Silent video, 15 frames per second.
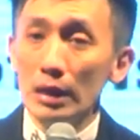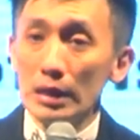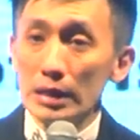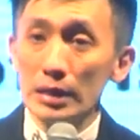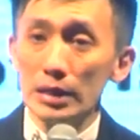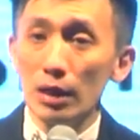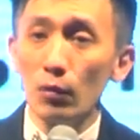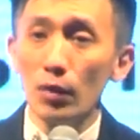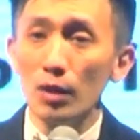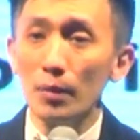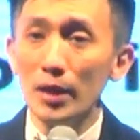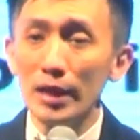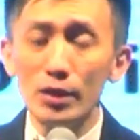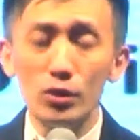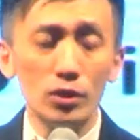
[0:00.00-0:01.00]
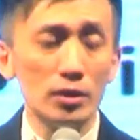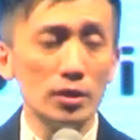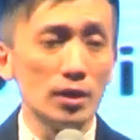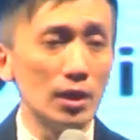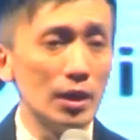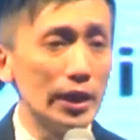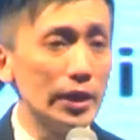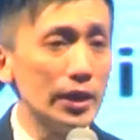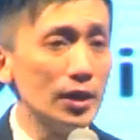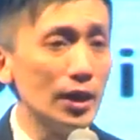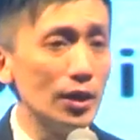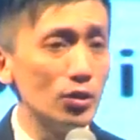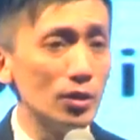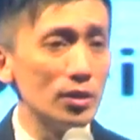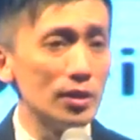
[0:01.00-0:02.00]
just like one of my agents,
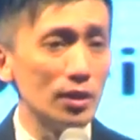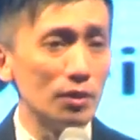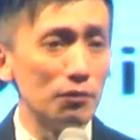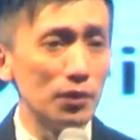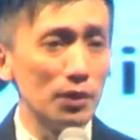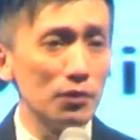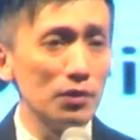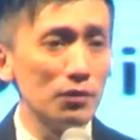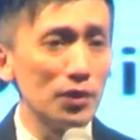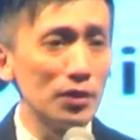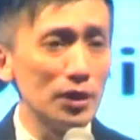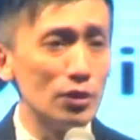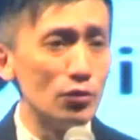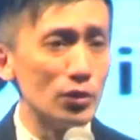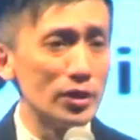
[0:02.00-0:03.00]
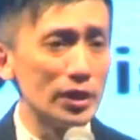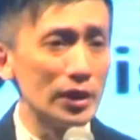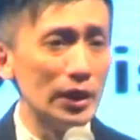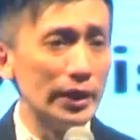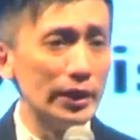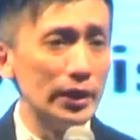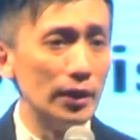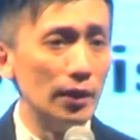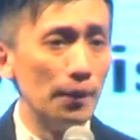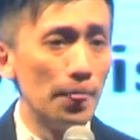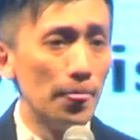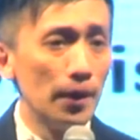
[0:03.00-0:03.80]
lady agents, very, very interesting lady.